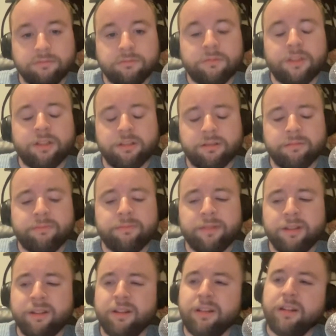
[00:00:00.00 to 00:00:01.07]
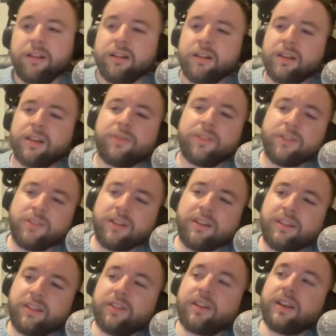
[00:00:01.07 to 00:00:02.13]
Yeah. And if there's
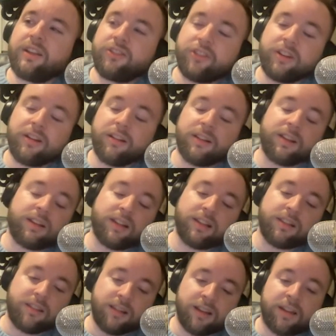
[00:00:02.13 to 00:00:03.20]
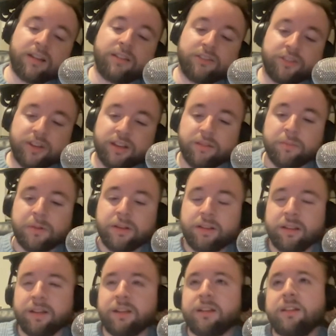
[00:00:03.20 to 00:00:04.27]
anything you can't share, like that's I understand, but
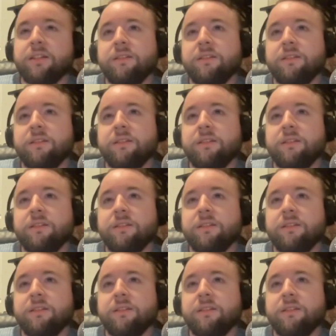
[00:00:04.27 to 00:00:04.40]
like